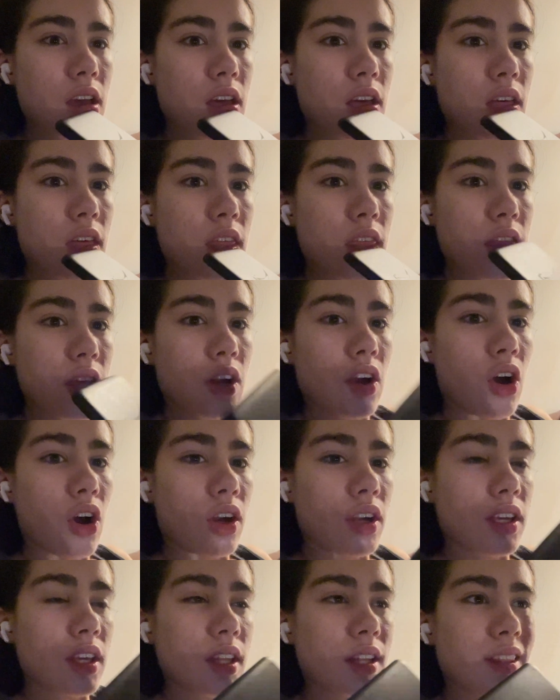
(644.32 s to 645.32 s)
the
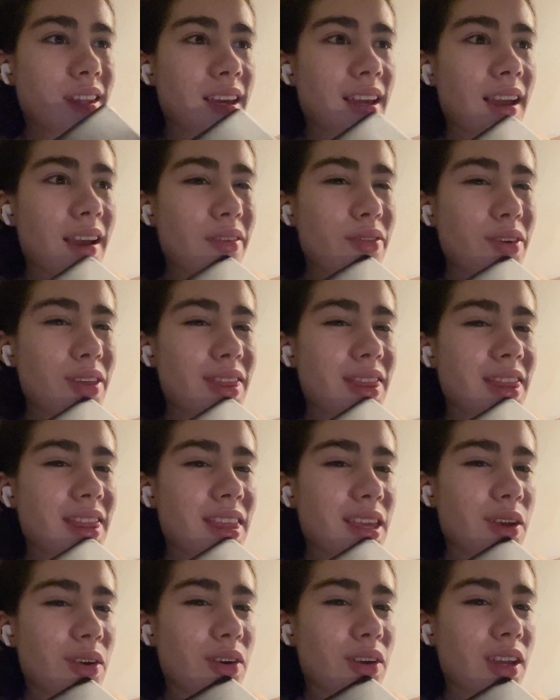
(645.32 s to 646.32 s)
Guardian. Like, I have a
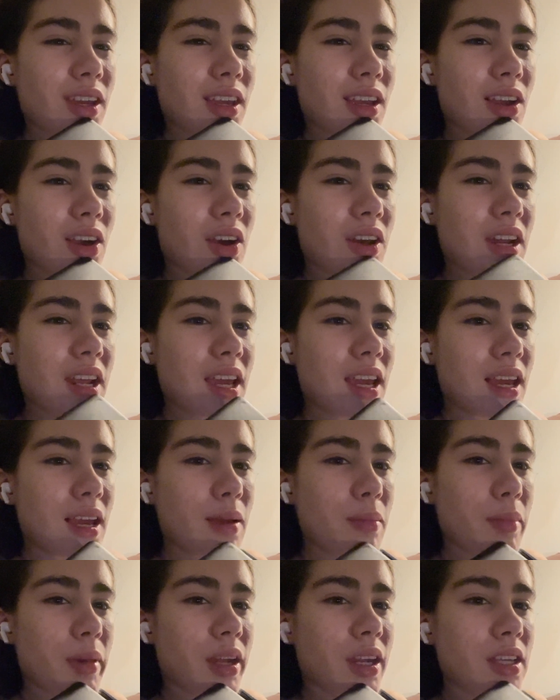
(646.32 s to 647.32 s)
theory on
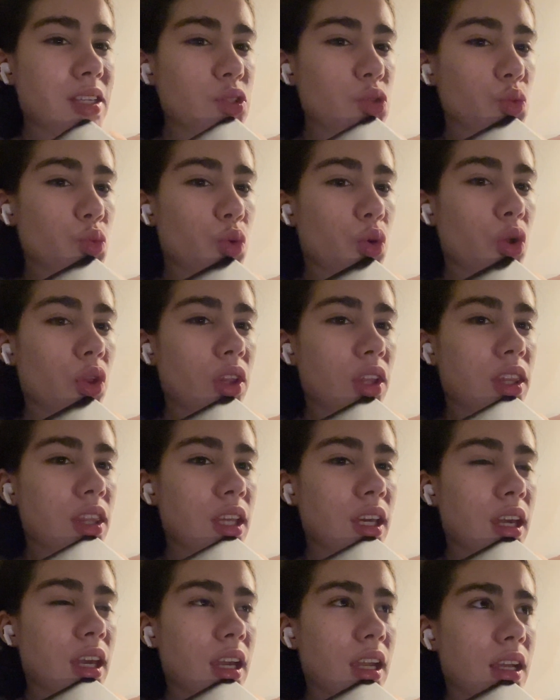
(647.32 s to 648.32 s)
him and his role in the
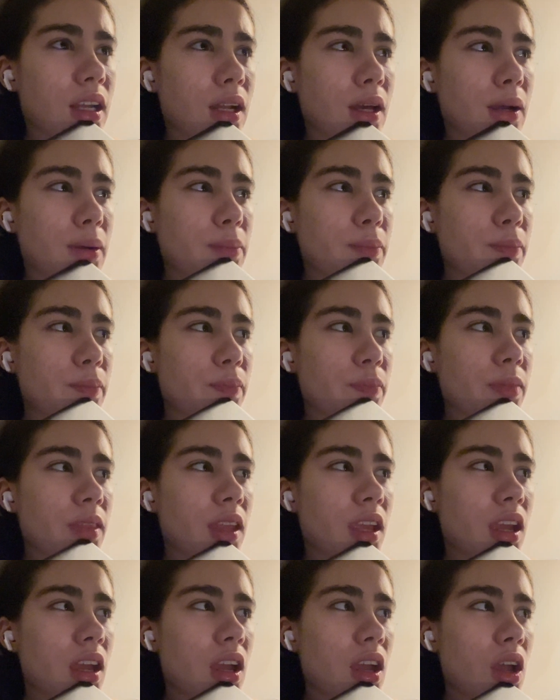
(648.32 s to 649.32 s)
kingdom,
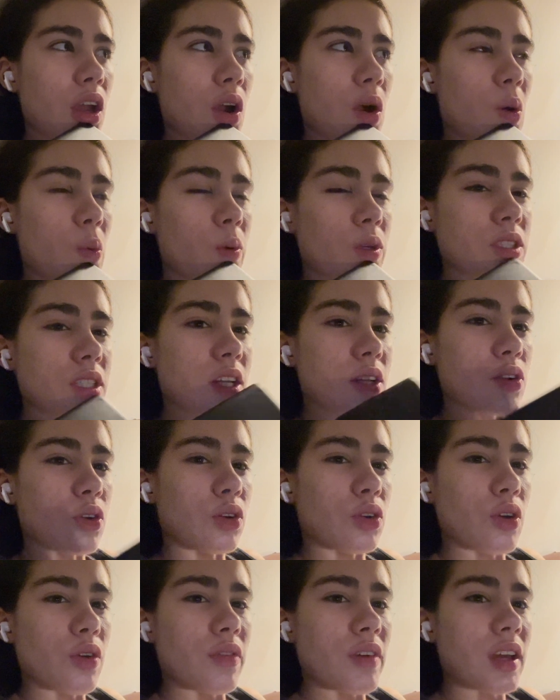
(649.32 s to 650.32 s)
which I don't
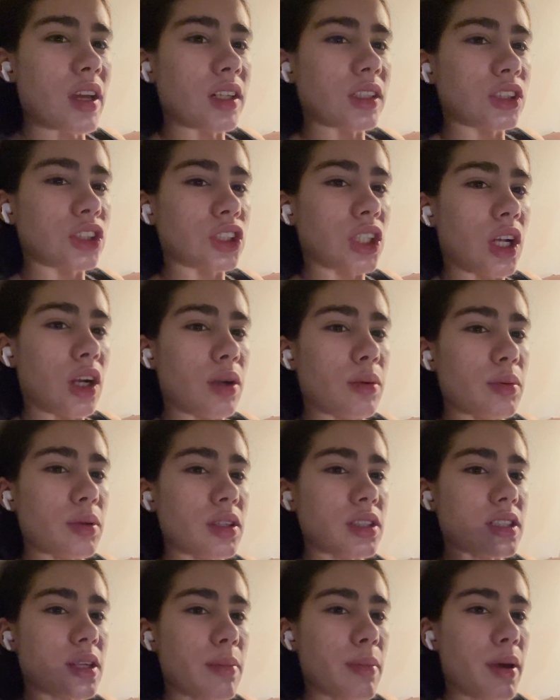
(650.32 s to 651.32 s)
know if I can share
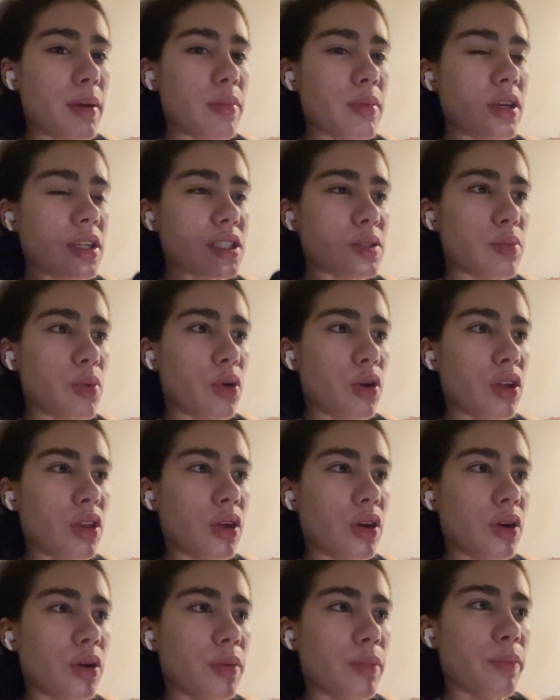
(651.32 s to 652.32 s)
because that might be a
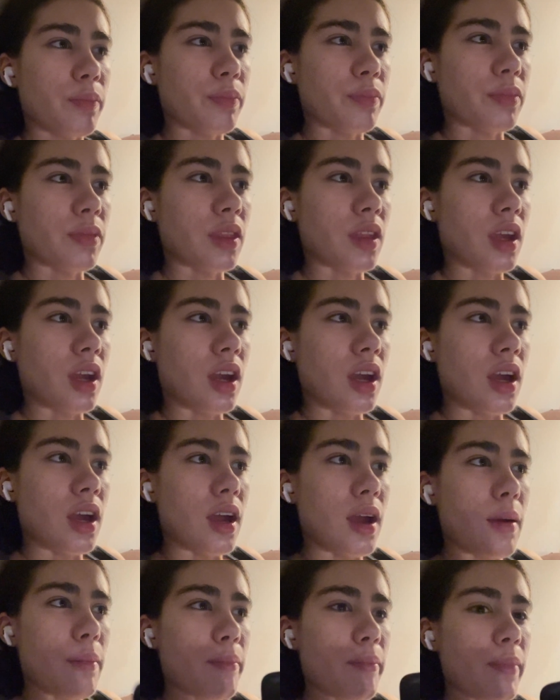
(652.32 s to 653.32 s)
spoiler.
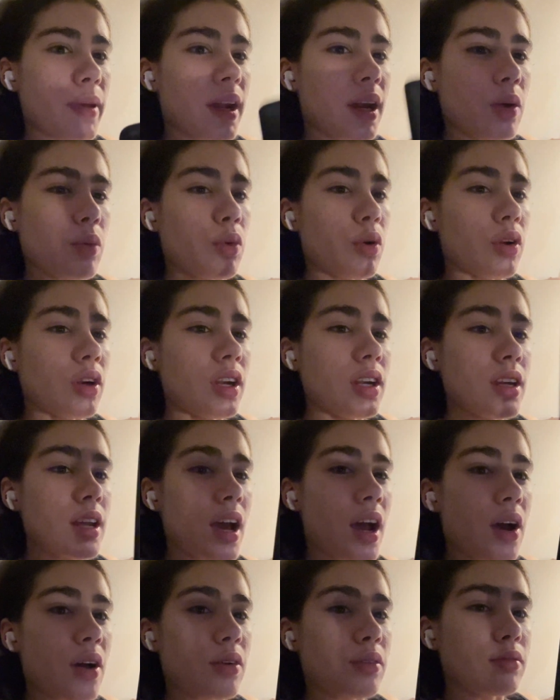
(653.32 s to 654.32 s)
But I wrote it
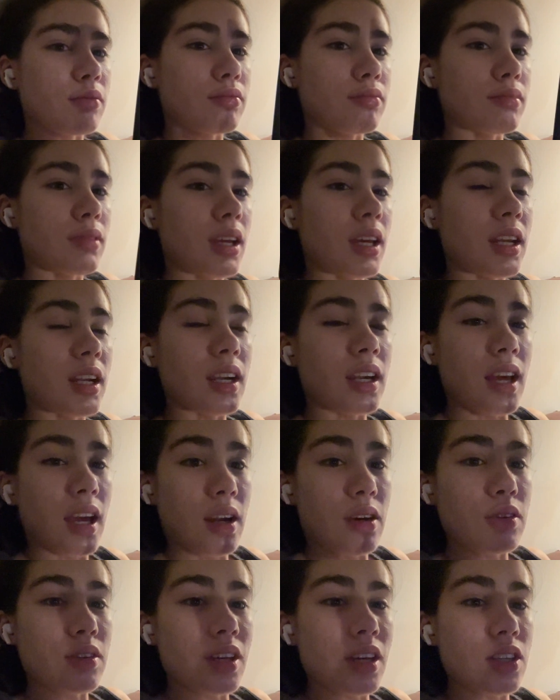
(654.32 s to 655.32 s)
down in an
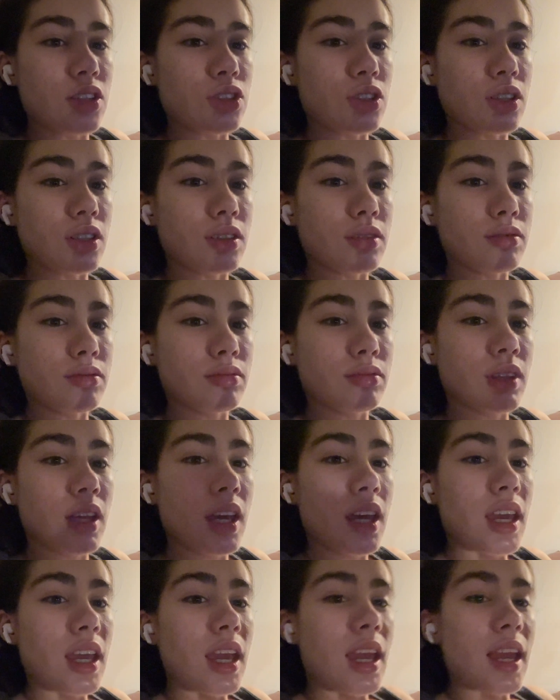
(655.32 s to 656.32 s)
annotation
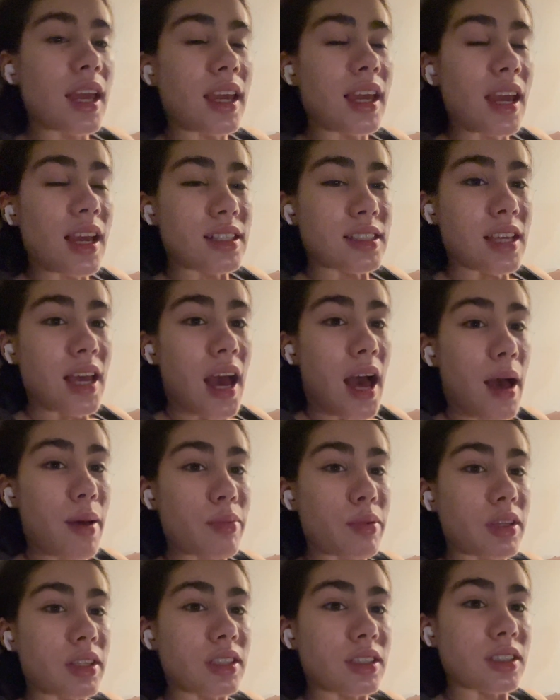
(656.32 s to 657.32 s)
in case it
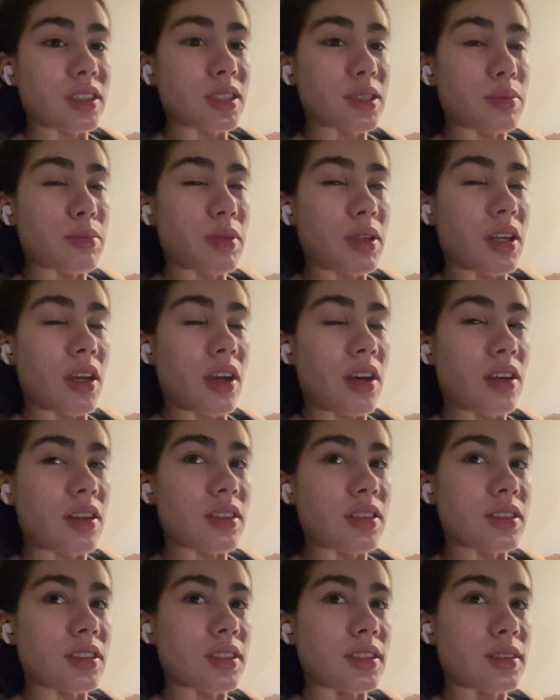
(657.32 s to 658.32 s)
happens
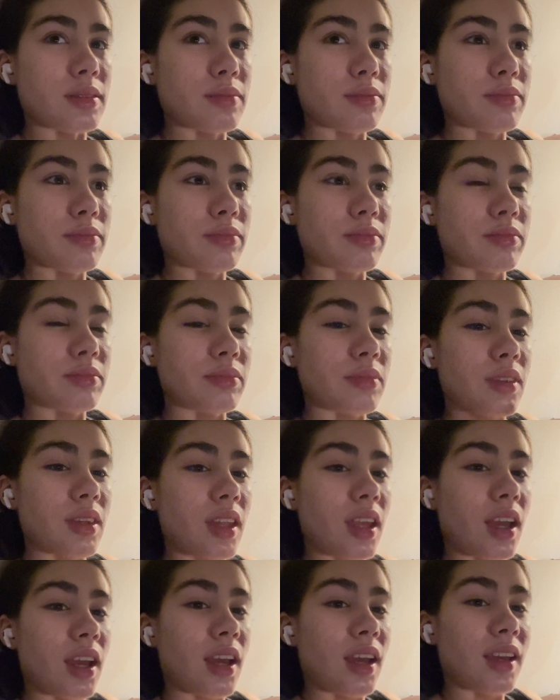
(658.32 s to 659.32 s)
because,
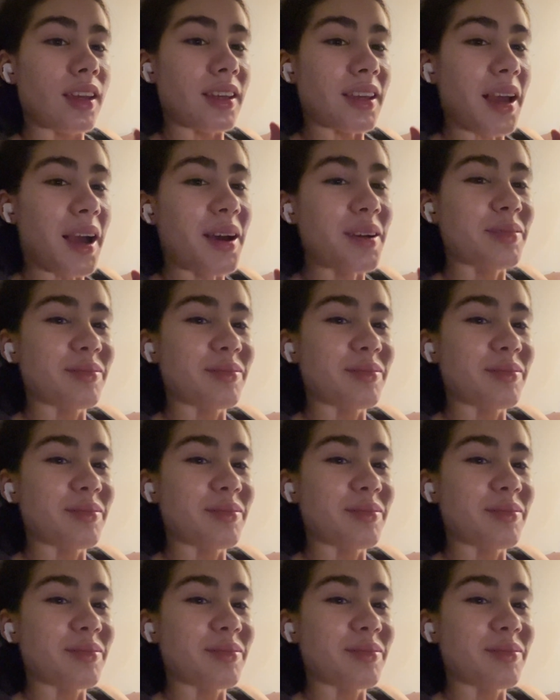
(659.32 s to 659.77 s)
yeah,